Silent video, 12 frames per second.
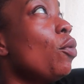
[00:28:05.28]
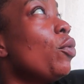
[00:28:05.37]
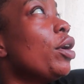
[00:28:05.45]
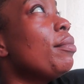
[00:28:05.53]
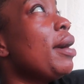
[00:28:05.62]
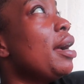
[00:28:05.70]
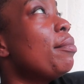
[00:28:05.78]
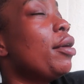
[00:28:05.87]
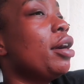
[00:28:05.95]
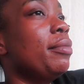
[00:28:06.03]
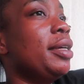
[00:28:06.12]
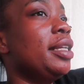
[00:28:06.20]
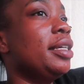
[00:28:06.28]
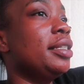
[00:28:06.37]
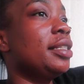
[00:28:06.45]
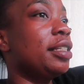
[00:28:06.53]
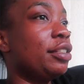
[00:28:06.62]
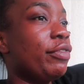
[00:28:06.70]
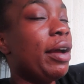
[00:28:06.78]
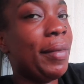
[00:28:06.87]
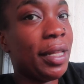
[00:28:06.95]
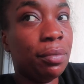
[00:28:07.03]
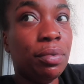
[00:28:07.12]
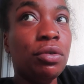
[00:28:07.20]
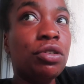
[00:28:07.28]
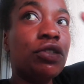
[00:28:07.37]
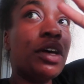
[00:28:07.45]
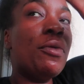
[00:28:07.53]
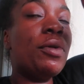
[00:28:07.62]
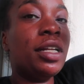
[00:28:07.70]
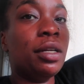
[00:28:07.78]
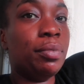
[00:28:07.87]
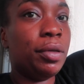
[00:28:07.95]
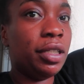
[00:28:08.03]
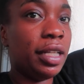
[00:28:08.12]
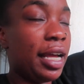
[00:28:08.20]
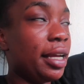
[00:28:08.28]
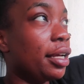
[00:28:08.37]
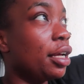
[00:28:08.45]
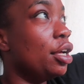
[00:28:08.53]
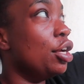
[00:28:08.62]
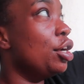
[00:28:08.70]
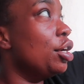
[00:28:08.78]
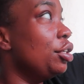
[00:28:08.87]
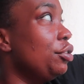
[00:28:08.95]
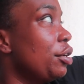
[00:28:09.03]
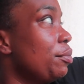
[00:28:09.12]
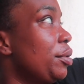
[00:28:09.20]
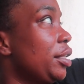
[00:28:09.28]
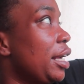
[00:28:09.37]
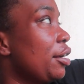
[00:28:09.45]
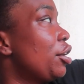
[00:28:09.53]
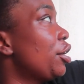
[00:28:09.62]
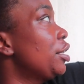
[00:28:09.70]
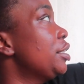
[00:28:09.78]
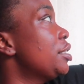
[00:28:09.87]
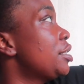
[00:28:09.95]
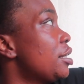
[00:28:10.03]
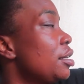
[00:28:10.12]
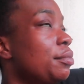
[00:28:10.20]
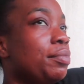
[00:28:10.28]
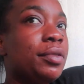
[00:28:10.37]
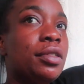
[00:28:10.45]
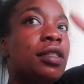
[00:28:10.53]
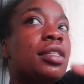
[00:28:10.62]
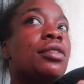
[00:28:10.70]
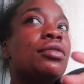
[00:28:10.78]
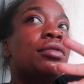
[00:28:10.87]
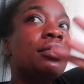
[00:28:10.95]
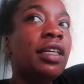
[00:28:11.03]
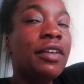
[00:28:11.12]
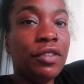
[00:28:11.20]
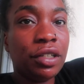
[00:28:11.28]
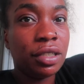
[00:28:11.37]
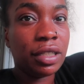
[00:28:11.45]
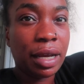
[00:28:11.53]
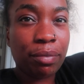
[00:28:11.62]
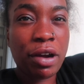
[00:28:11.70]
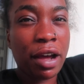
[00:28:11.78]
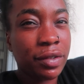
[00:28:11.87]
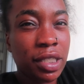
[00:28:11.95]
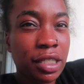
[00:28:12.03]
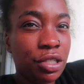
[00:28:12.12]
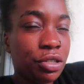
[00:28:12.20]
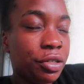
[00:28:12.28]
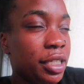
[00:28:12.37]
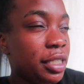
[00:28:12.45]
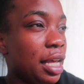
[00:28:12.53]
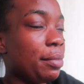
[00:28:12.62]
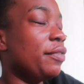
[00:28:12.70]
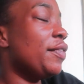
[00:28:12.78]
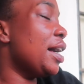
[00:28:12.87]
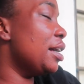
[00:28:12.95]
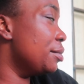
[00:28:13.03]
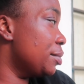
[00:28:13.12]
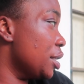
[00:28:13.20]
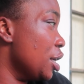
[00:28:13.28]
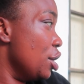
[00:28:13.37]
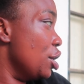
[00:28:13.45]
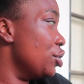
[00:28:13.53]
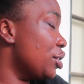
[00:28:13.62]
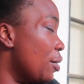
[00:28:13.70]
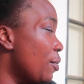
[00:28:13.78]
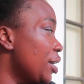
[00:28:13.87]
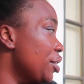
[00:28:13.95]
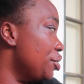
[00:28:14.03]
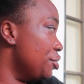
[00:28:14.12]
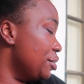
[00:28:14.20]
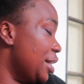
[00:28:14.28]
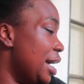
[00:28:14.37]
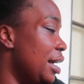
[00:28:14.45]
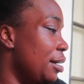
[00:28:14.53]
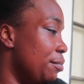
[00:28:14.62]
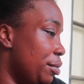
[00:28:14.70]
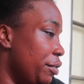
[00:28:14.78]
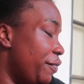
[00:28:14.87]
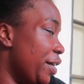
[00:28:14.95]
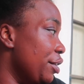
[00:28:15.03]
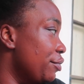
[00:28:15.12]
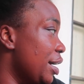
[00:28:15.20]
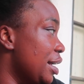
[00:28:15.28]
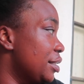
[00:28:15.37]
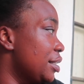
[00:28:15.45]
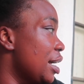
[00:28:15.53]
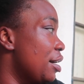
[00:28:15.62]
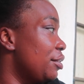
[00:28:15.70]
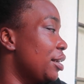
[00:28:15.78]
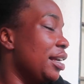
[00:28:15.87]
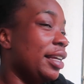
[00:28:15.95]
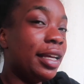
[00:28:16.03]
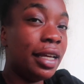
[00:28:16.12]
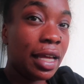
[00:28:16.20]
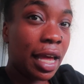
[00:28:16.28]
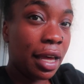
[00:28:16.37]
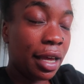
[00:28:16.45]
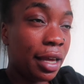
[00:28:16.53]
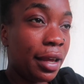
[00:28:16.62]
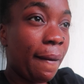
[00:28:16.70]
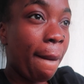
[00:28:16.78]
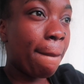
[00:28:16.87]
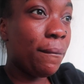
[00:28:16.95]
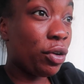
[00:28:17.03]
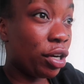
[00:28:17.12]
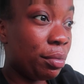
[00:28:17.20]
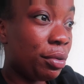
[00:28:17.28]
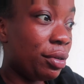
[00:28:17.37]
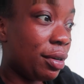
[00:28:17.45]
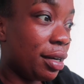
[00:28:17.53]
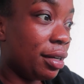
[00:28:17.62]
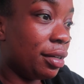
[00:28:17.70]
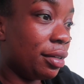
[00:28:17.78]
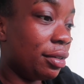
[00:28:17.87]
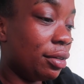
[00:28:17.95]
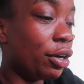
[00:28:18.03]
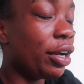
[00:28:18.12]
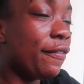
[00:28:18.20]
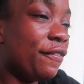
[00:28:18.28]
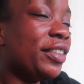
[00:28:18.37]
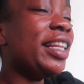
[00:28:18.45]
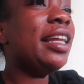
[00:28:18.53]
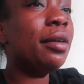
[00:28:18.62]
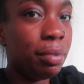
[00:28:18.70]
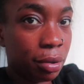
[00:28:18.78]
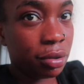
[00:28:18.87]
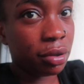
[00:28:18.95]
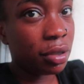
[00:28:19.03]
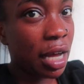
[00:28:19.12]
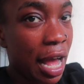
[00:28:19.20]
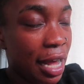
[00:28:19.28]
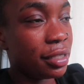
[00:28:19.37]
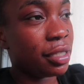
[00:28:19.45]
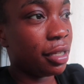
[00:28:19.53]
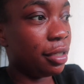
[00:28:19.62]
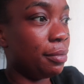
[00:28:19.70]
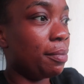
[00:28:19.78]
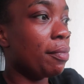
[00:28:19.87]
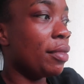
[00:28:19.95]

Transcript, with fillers: where my apartment is, it's right by the pool, so I wanted to put like, you can put like curtains up to give your like privacy screen type of vibes. So I want to do that and put fake grass down and get a portable or inflatable hot tub,